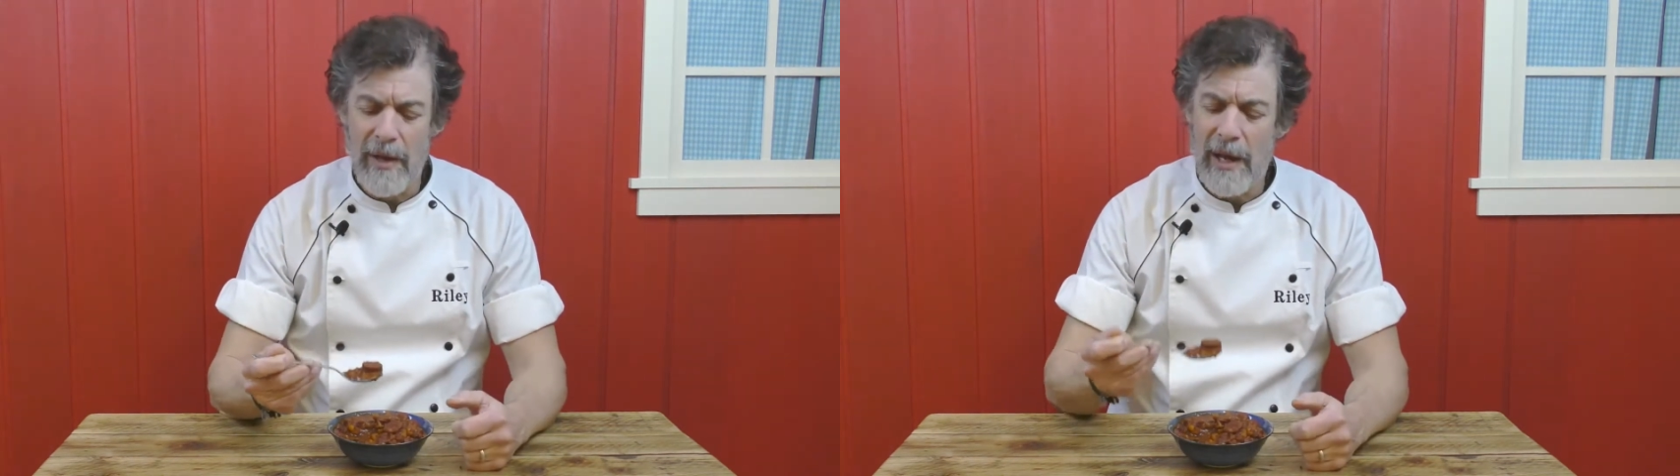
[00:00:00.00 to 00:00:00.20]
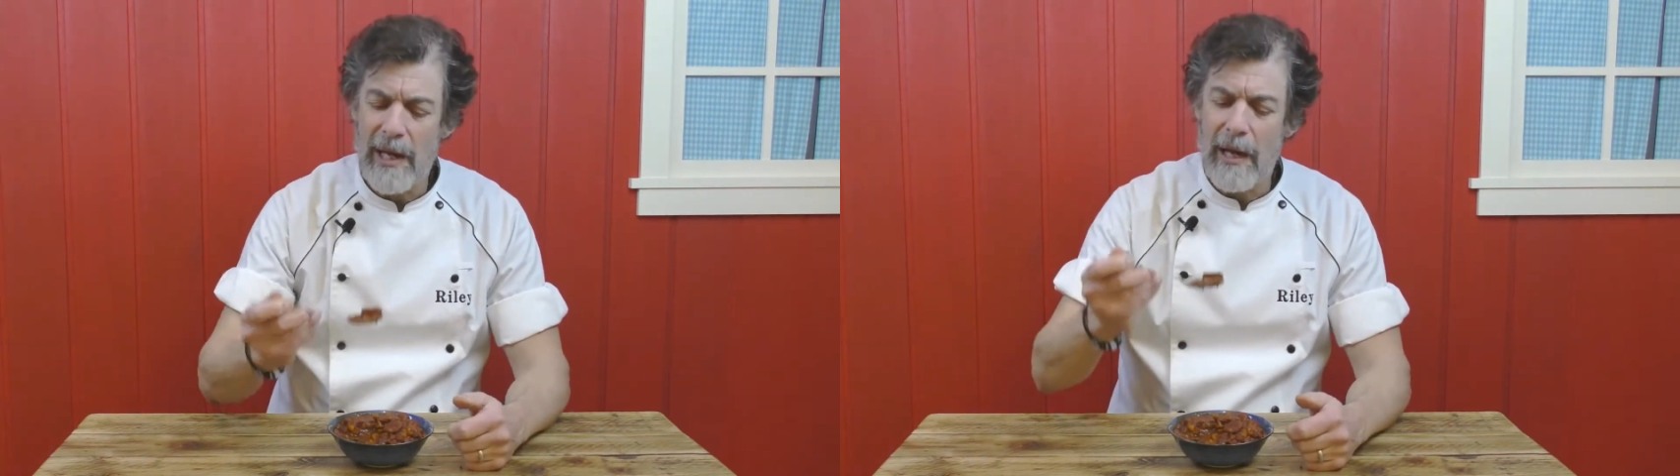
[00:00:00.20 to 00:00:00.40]

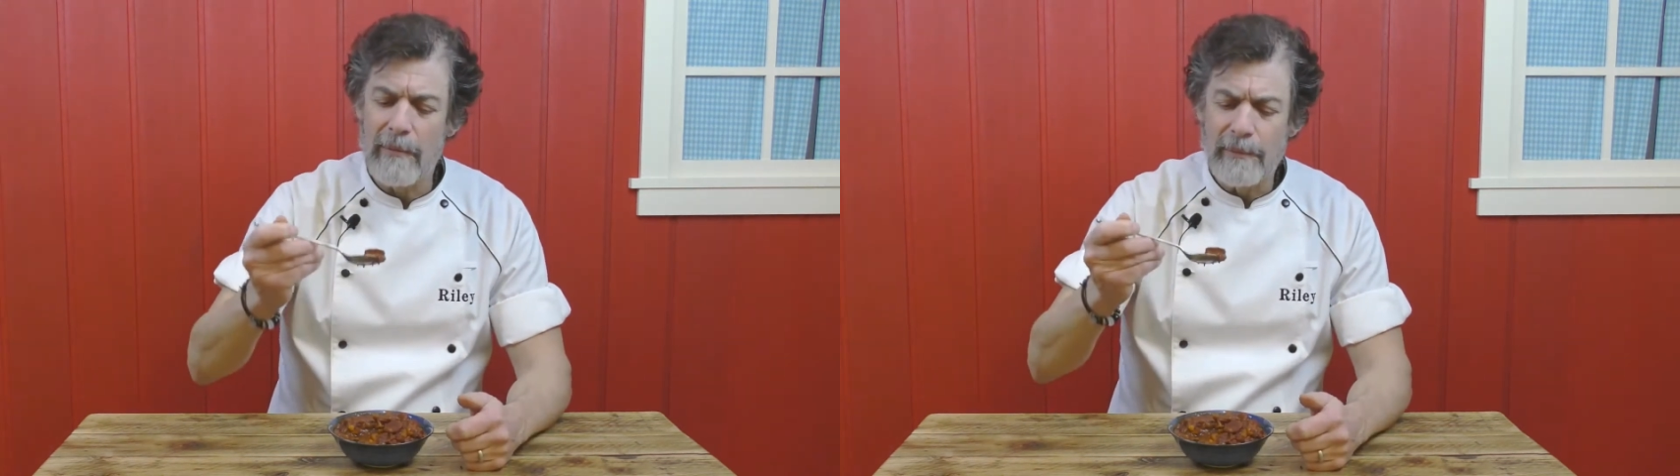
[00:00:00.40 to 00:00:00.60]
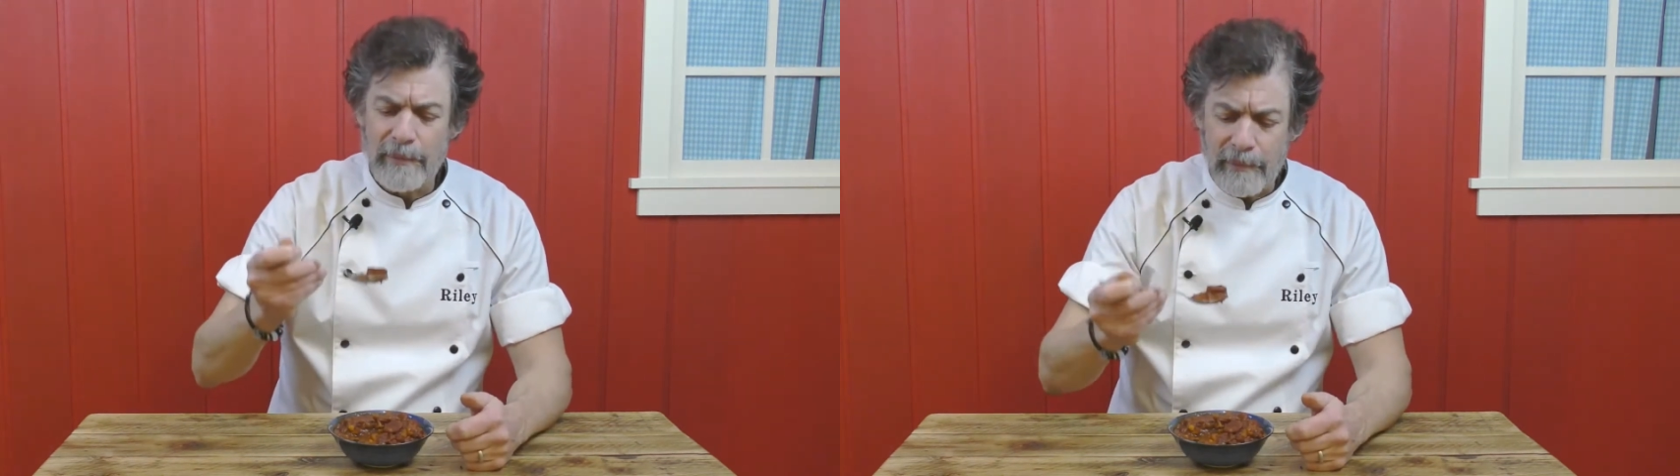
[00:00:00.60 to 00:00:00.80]
And then
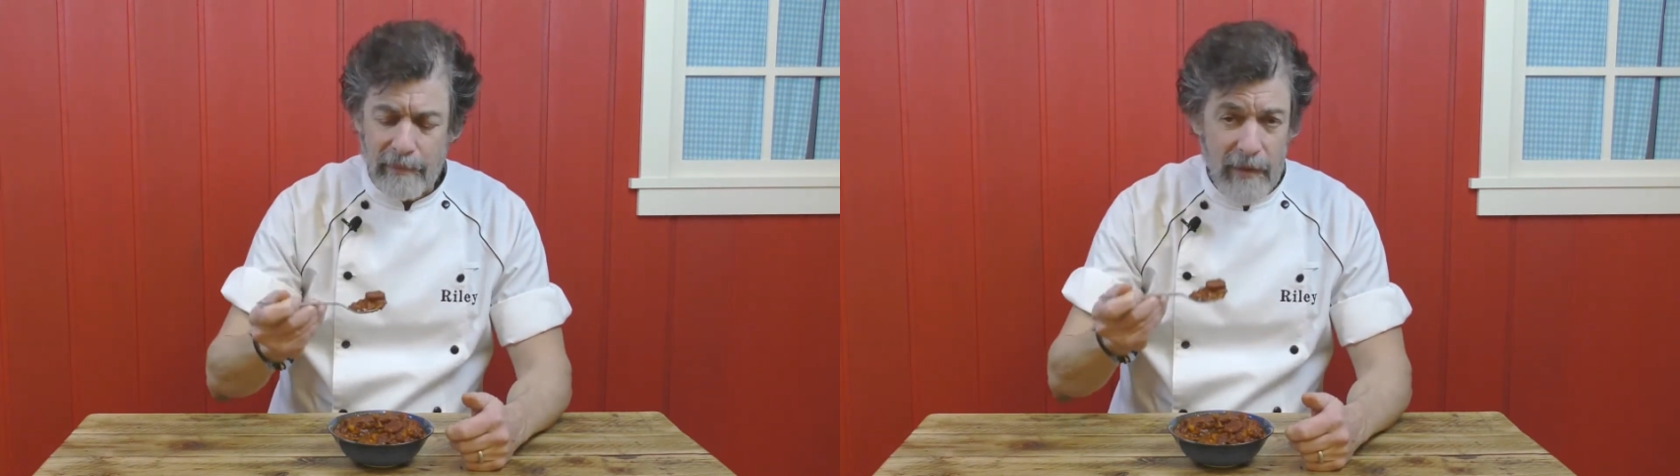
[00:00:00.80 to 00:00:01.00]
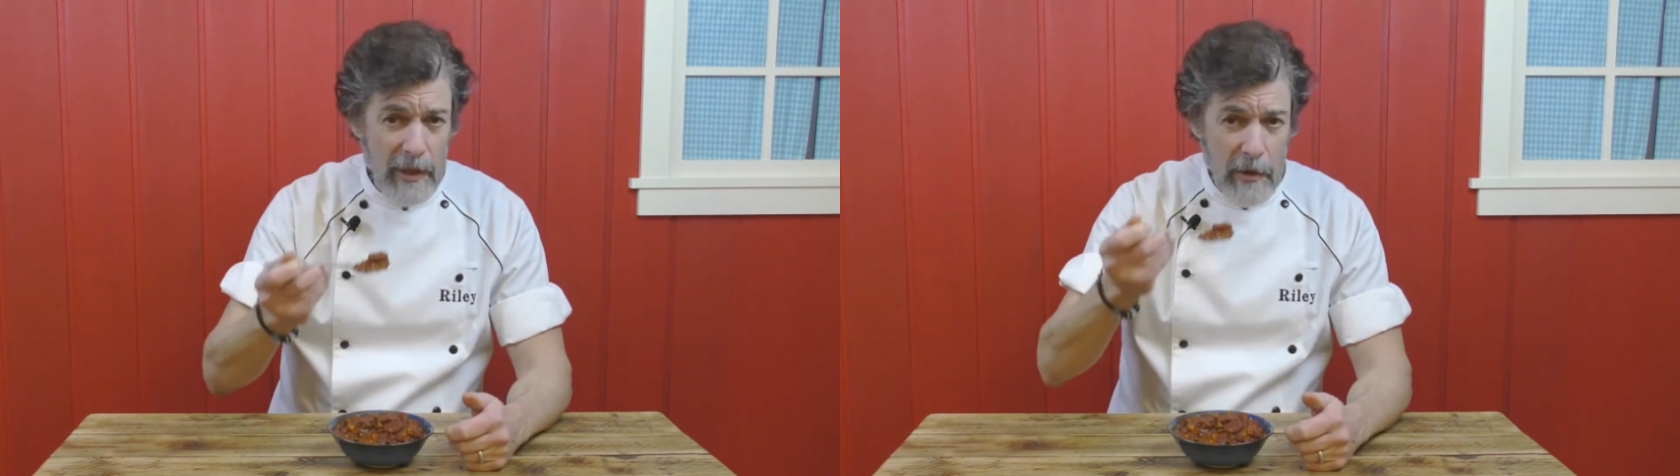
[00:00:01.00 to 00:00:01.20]

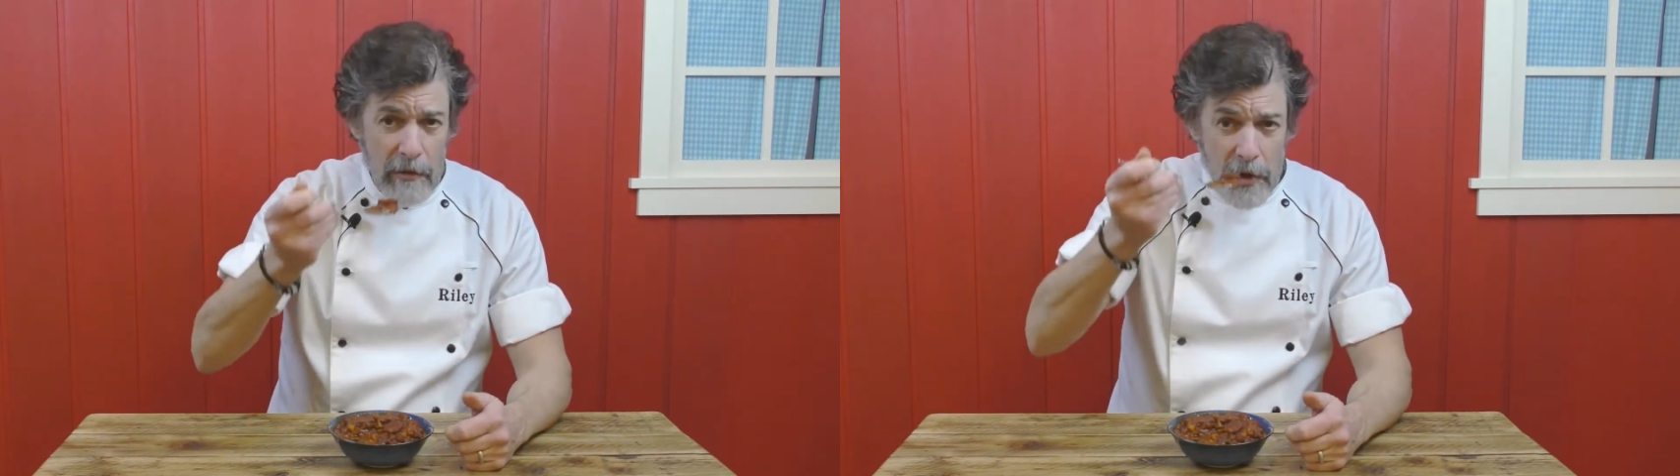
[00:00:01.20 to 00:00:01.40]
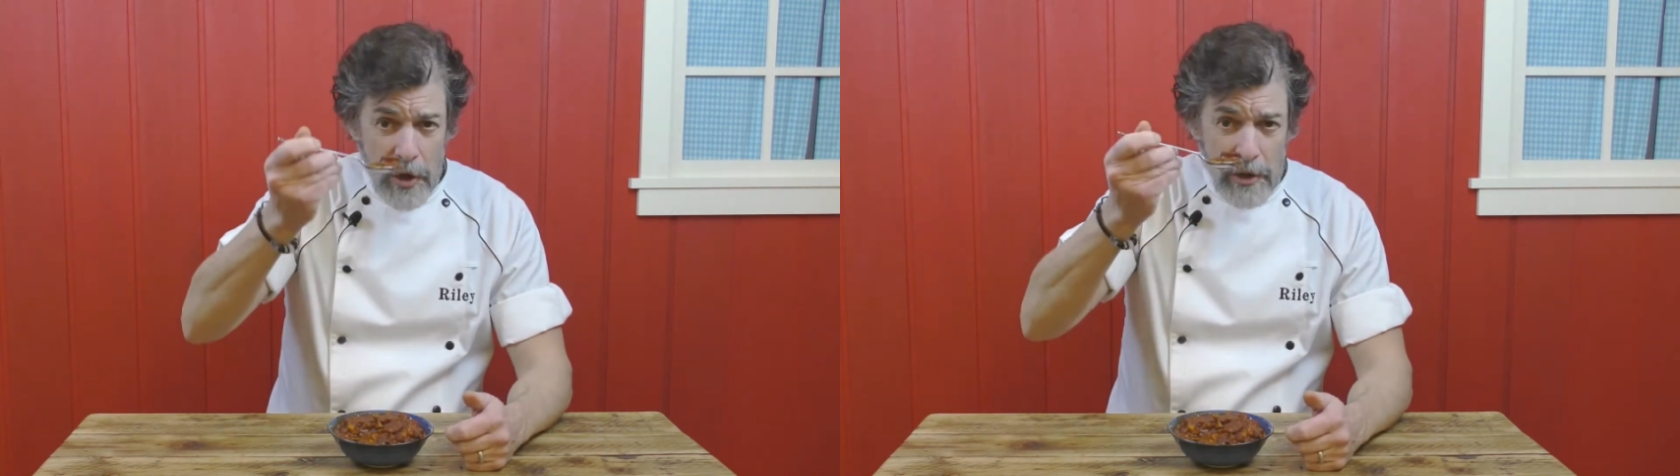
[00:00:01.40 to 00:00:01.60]

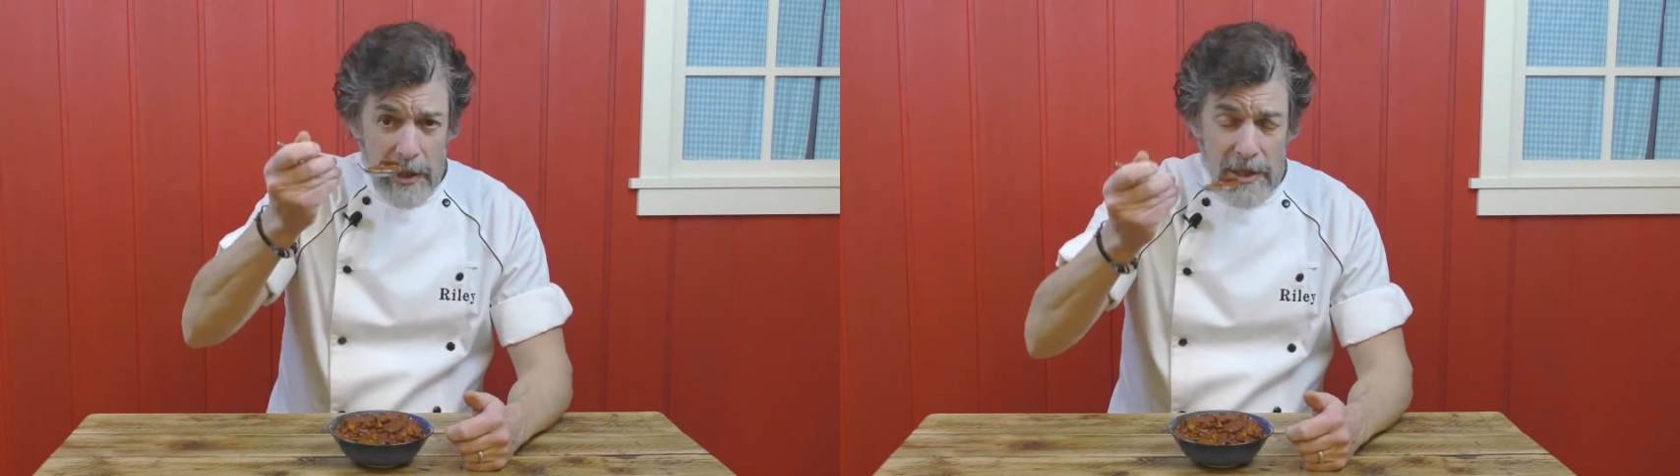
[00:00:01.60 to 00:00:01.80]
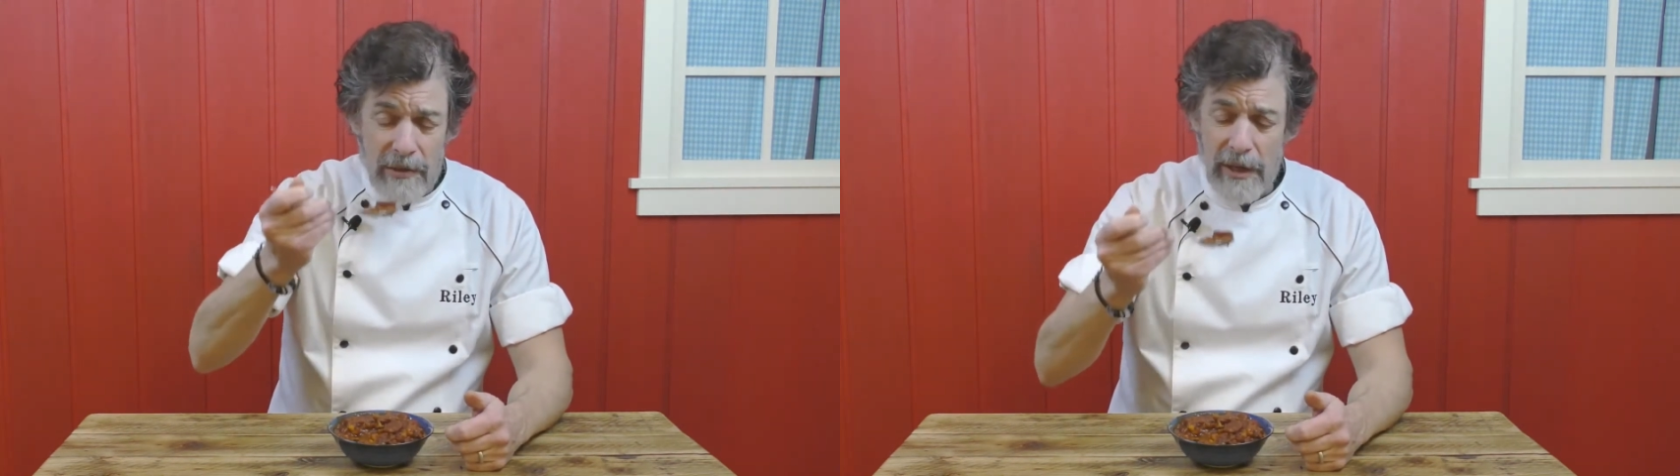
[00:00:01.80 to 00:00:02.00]
cooked
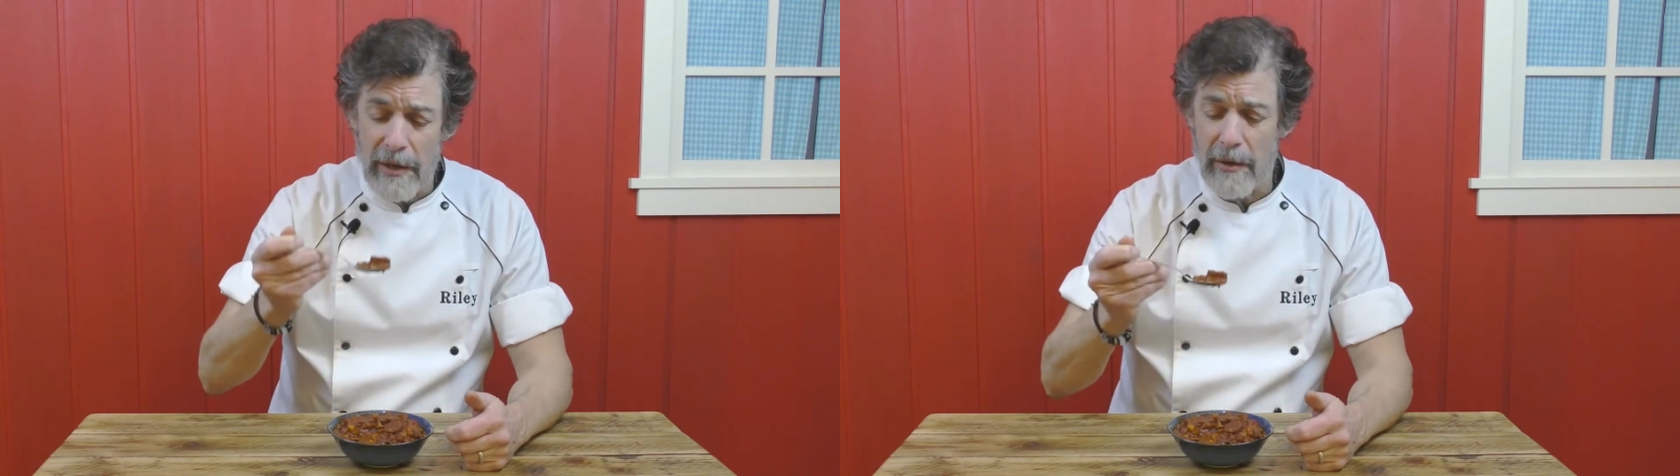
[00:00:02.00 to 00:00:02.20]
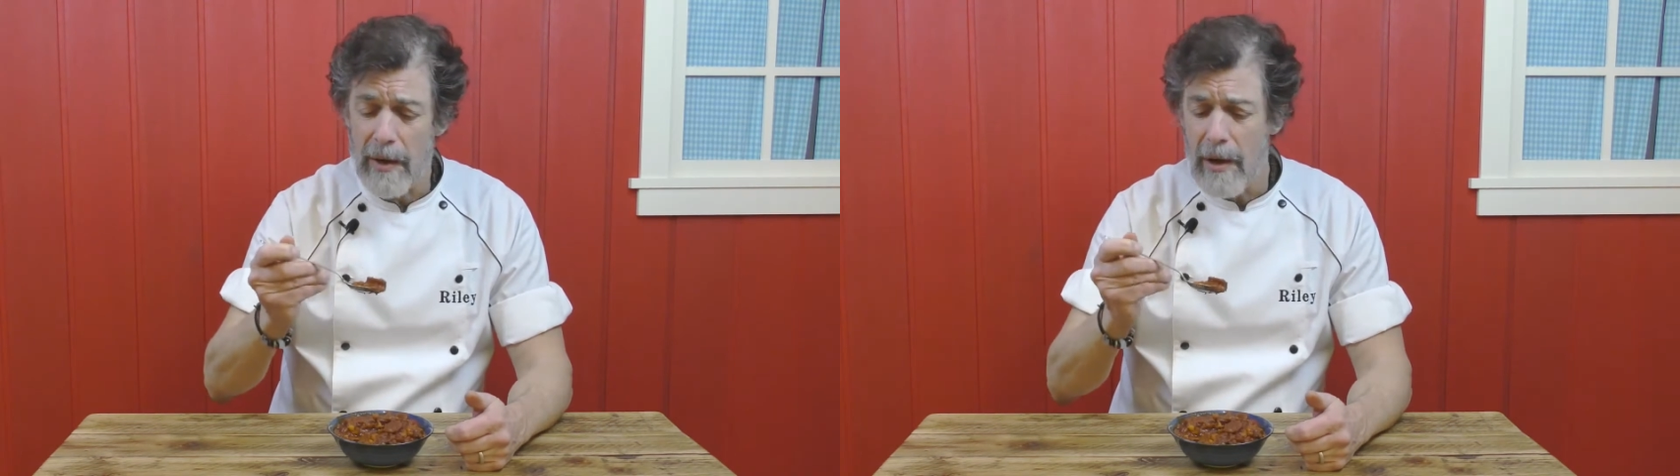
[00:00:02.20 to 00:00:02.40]
this in